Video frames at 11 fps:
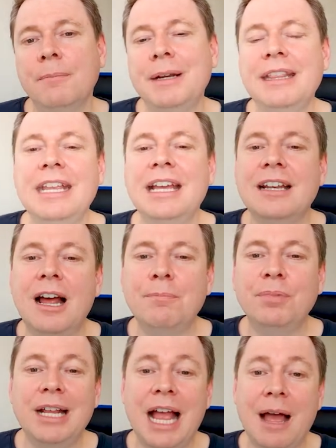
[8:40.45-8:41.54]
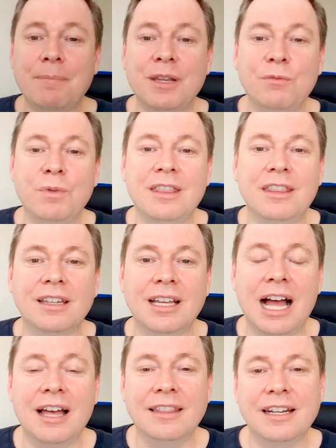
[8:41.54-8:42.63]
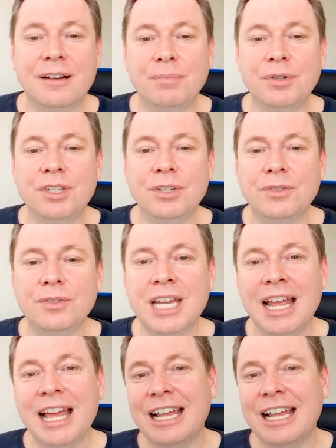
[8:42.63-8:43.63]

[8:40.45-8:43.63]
But in the end, I'm pretty happy with the card that I produced,